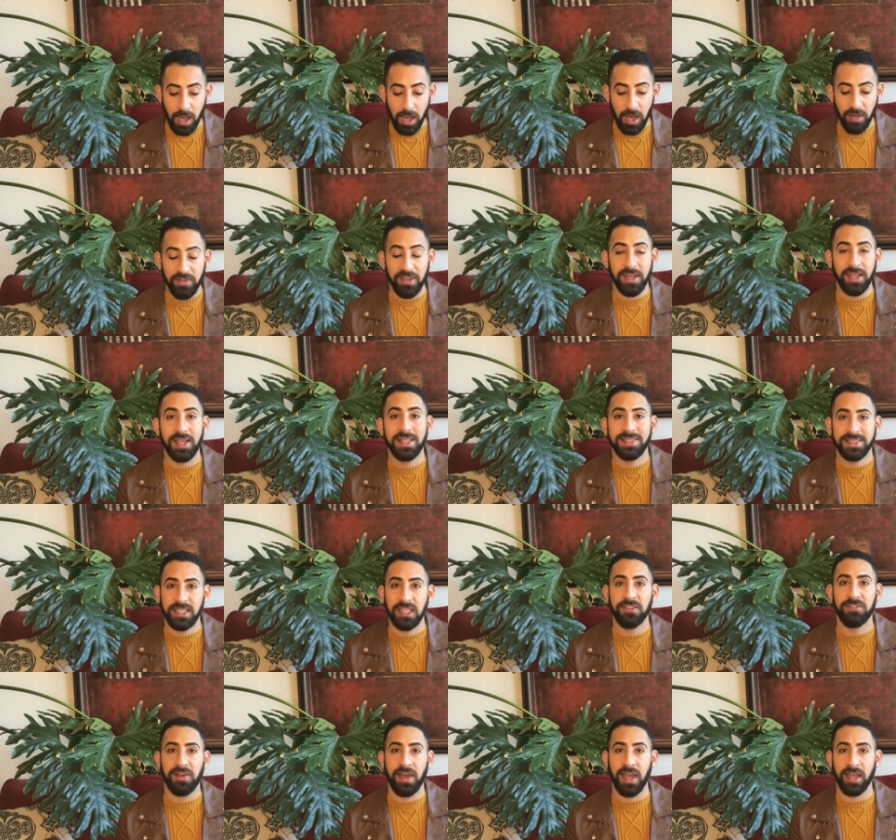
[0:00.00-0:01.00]
of it
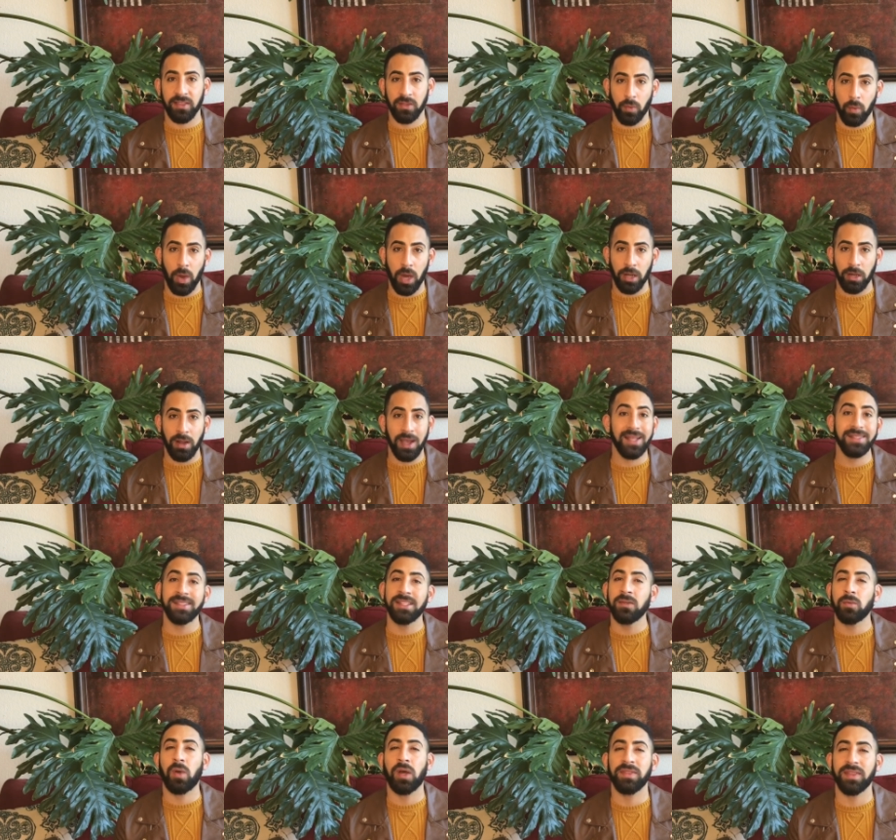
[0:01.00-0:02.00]
acidifying the water. I
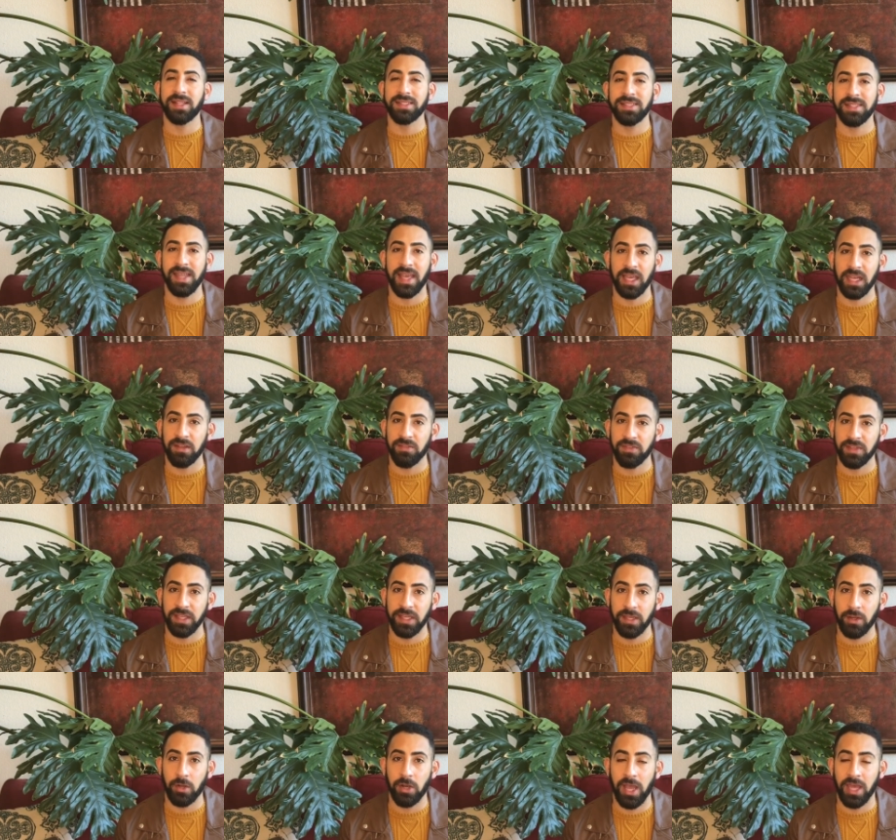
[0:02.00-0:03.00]
didn't want that to
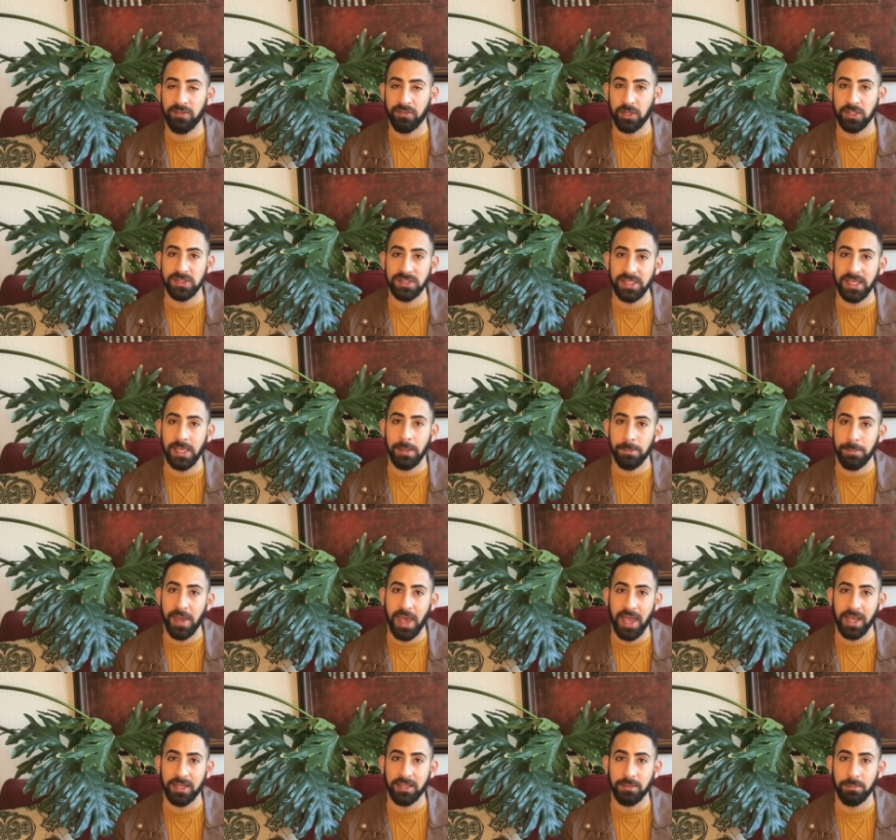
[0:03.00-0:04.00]
negatively or adversely
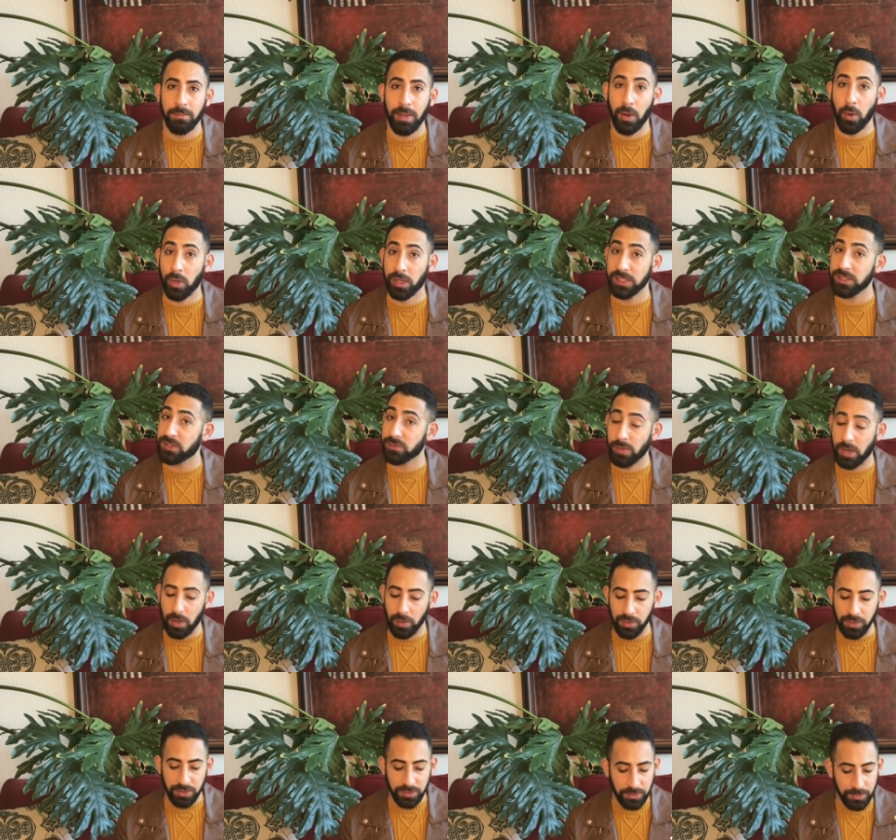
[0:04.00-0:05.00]
impact my orchid's
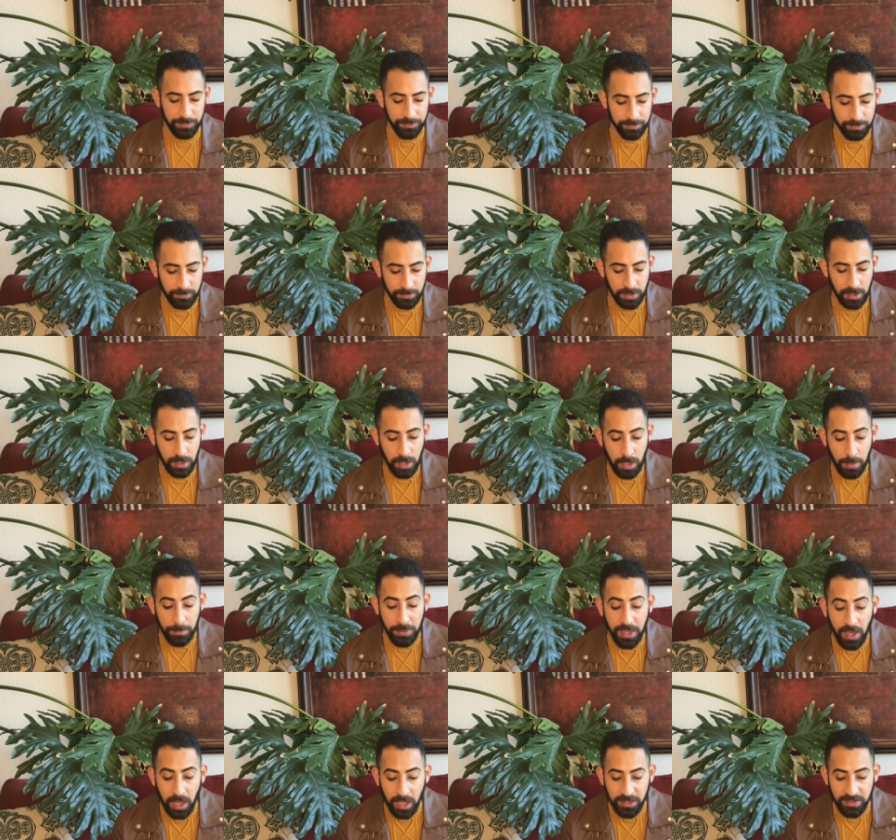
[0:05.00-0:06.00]
growth.
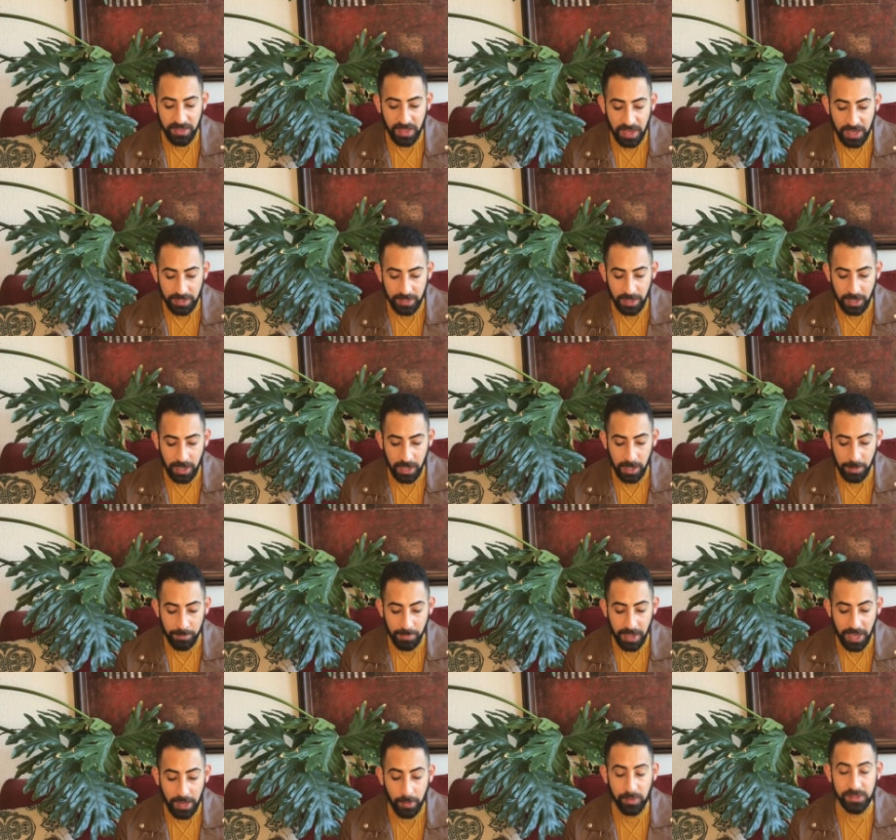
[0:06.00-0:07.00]
Beyond that, um,
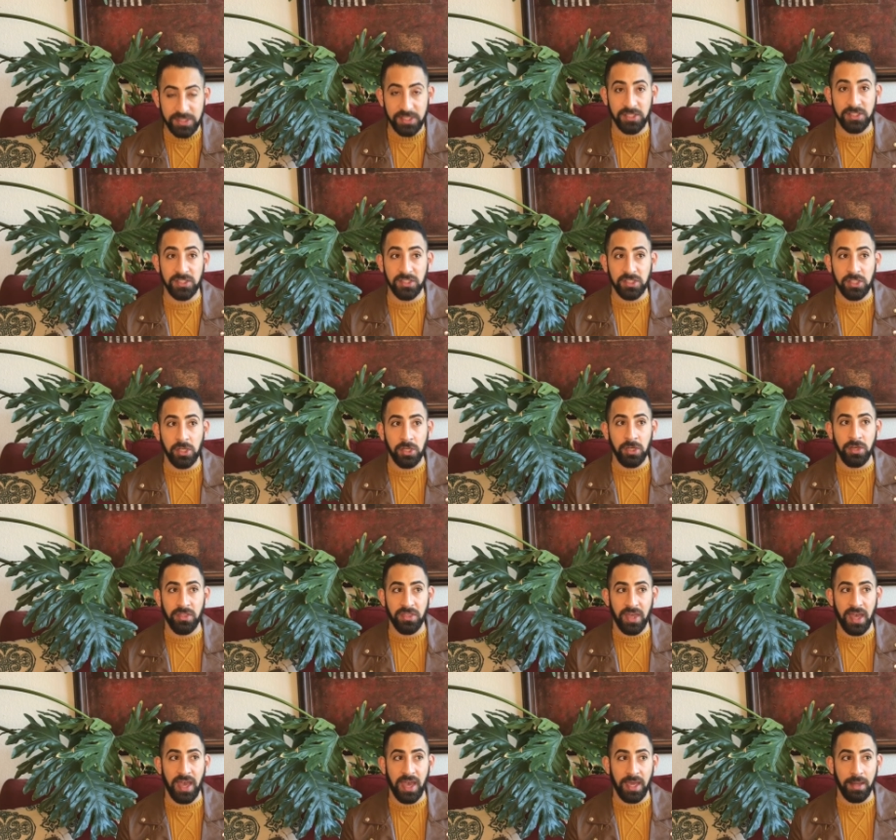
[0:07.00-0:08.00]
I was concerned
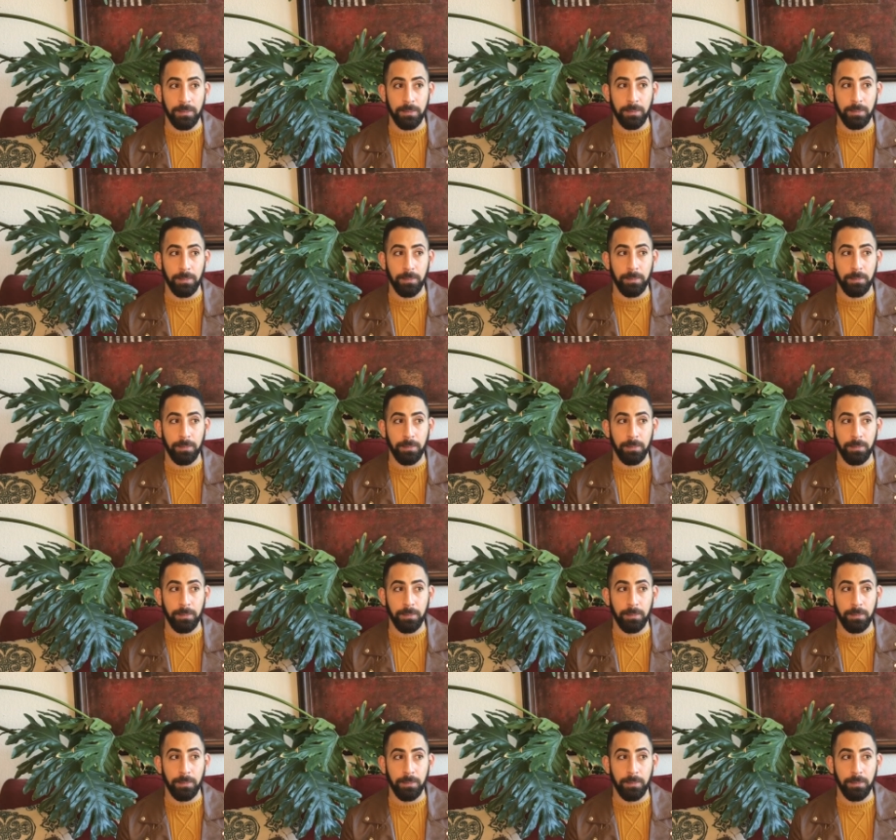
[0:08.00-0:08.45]
that